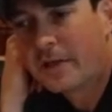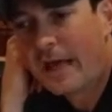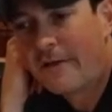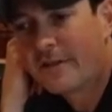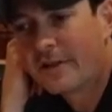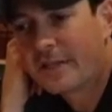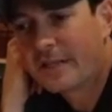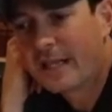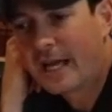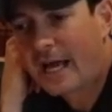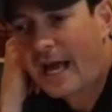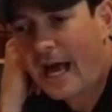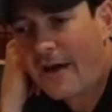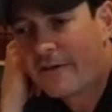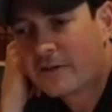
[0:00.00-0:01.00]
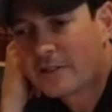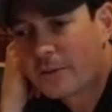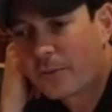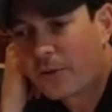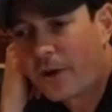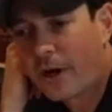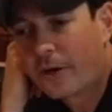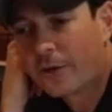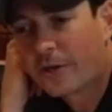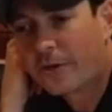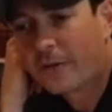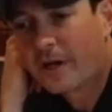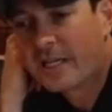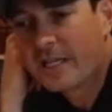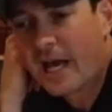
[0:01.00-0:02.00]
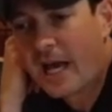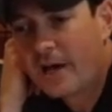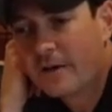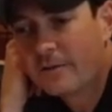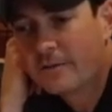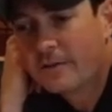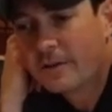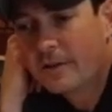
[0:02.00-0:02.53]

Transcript: everything that I have as a priority right now,